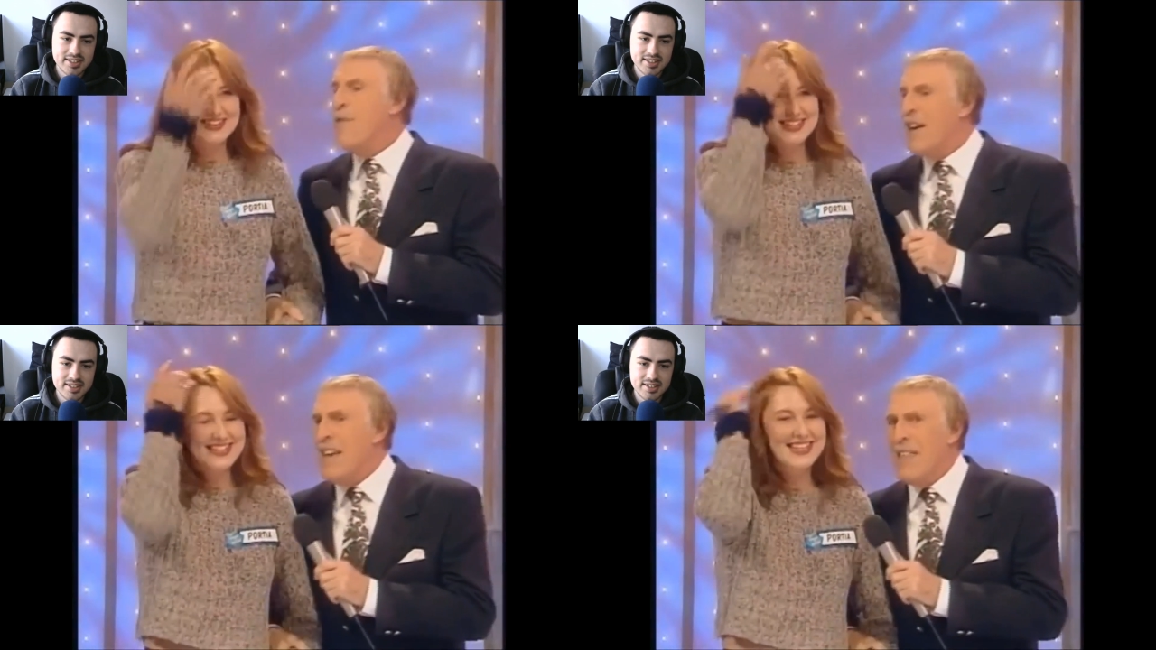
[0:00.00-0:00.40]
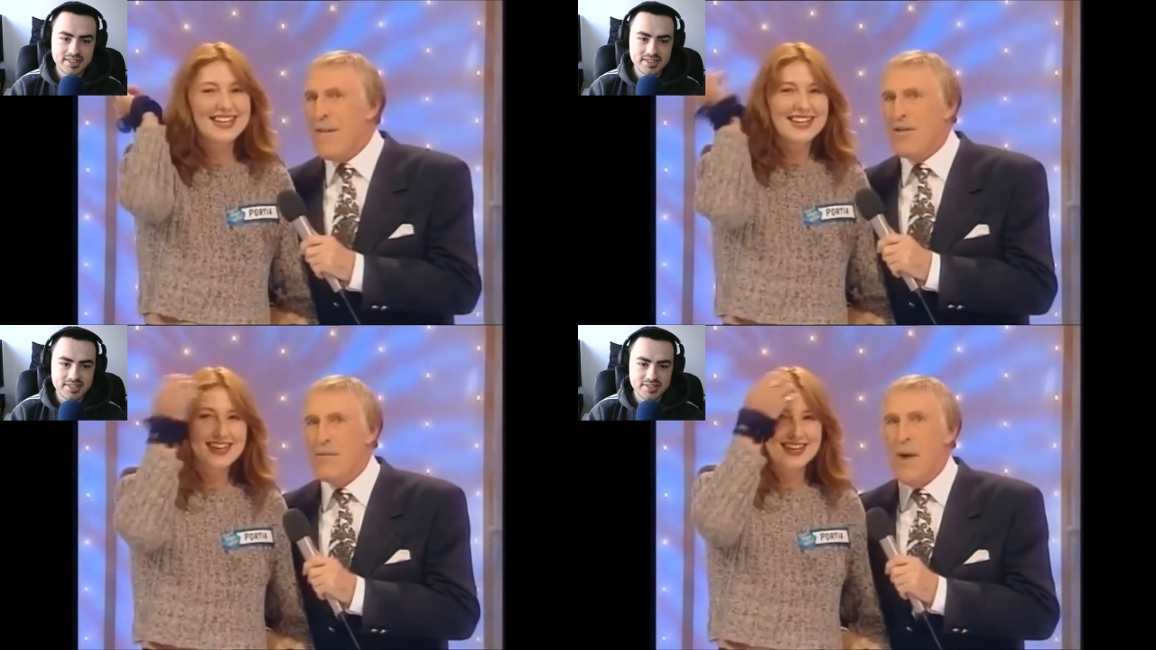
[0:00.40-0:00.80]
Speaker 1: But forget
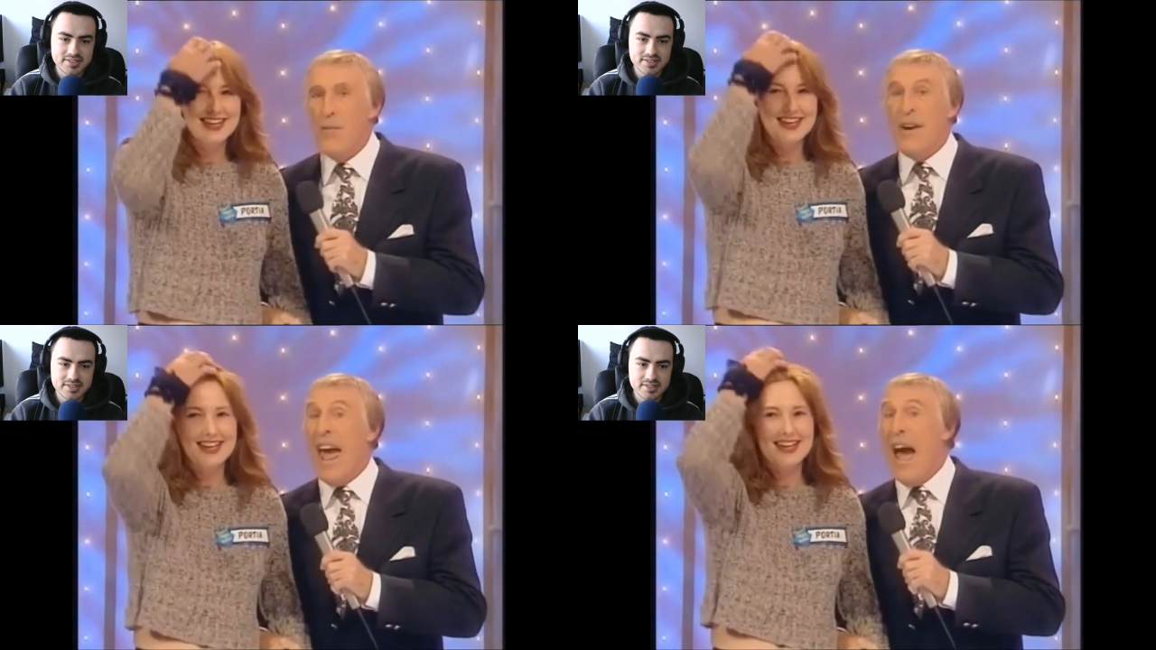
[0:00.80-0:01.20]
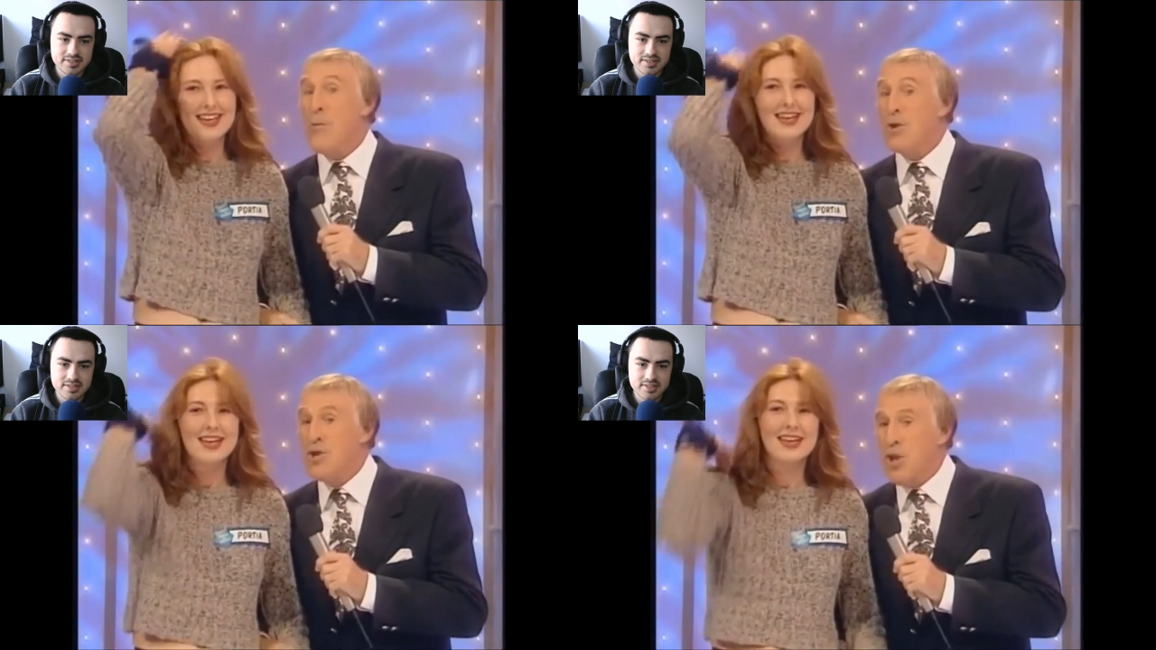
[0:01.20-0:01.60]
that for the moment.
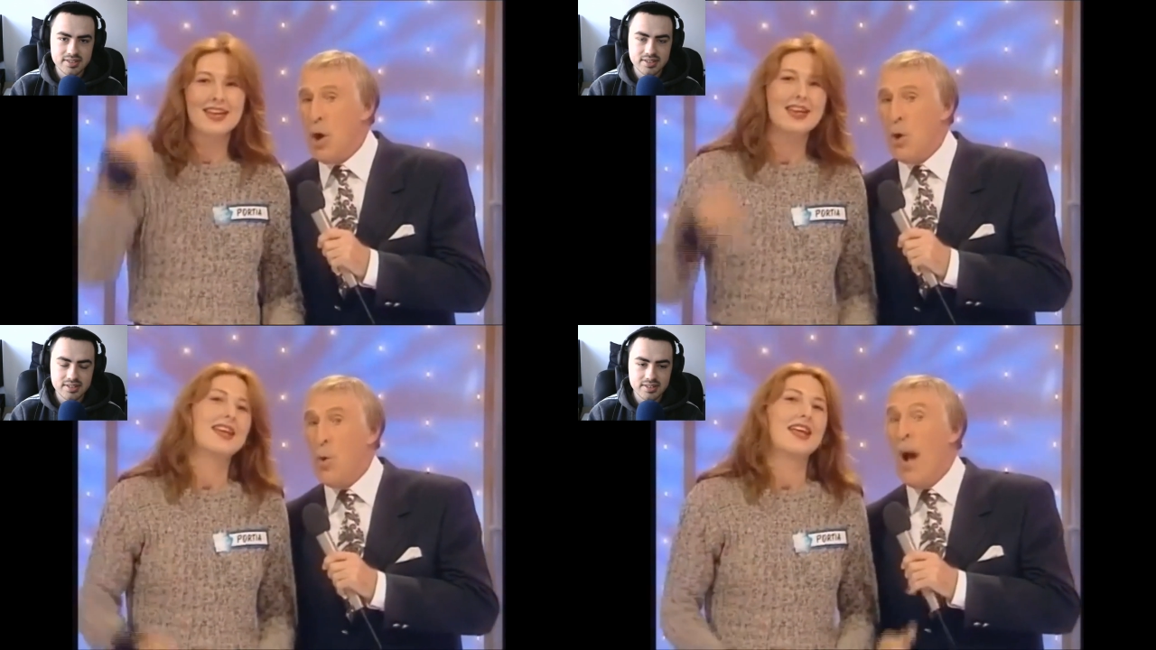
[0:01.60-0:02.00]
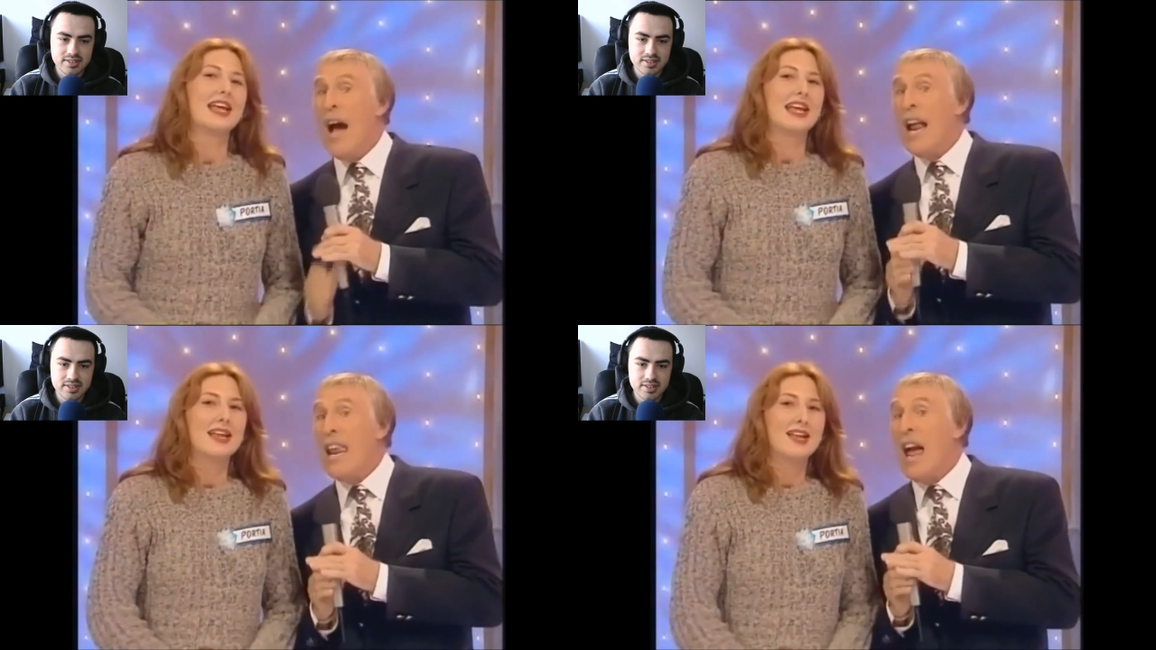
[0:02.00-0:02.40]
How would you
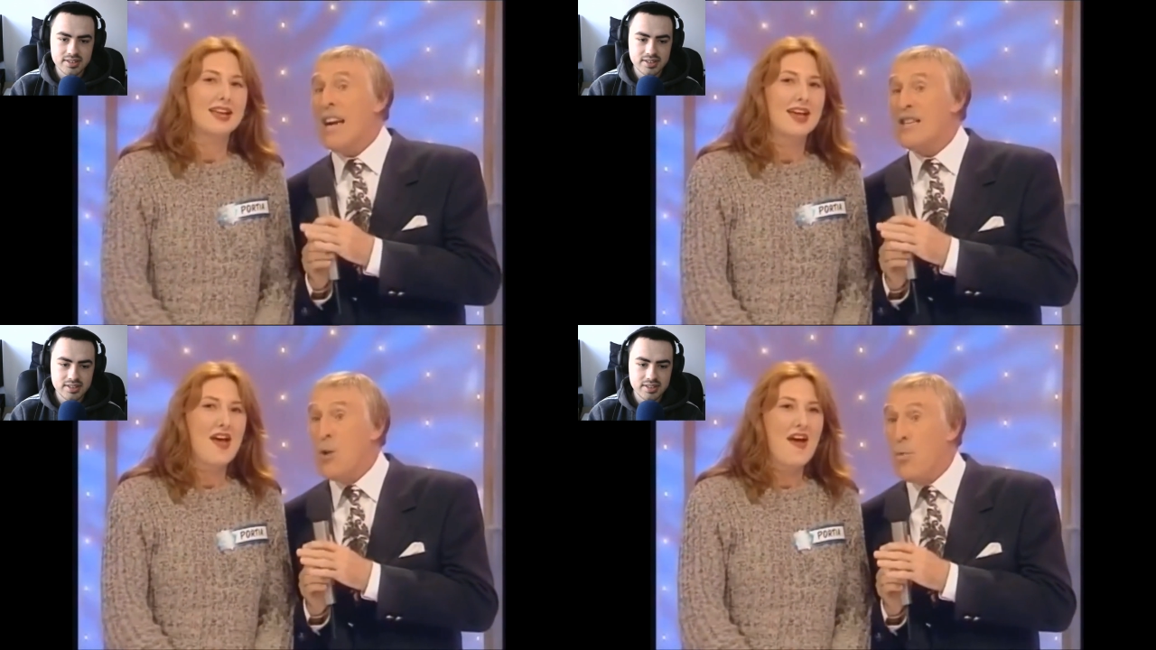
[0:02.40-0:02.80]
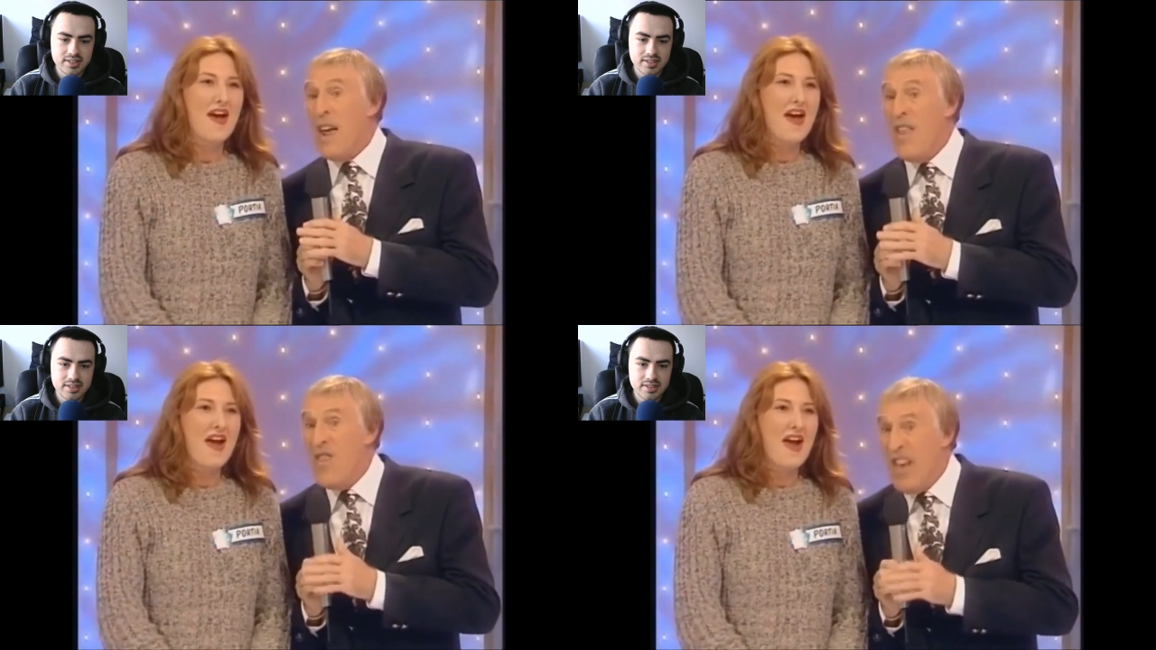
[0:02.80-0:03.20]
like to
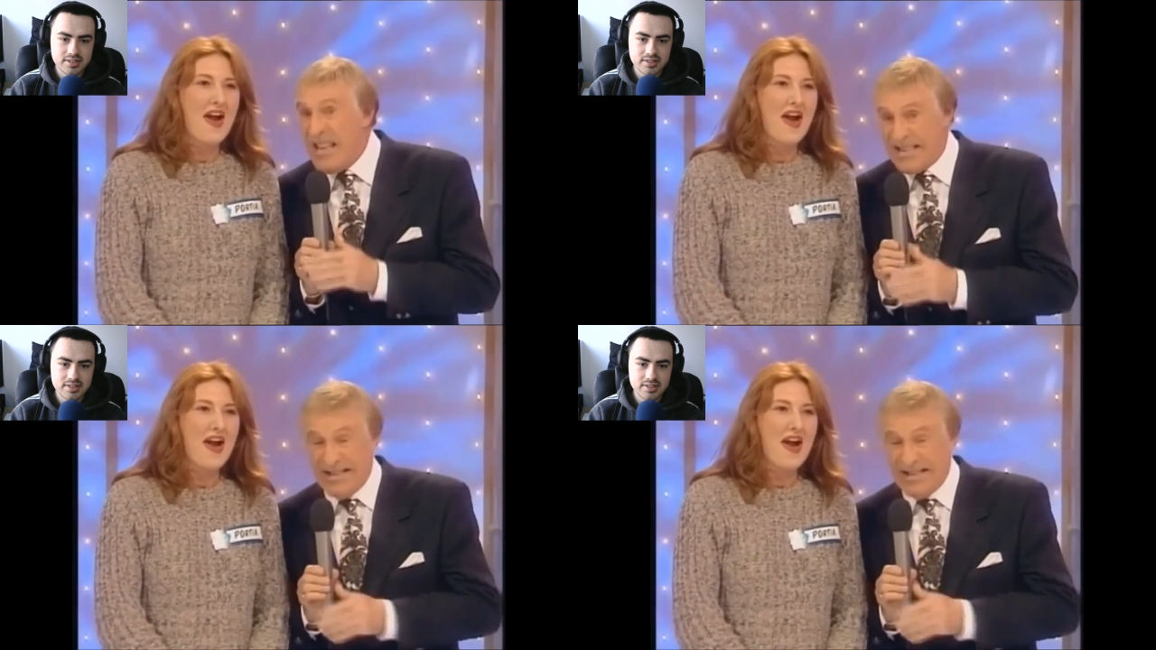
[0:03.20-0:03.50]
win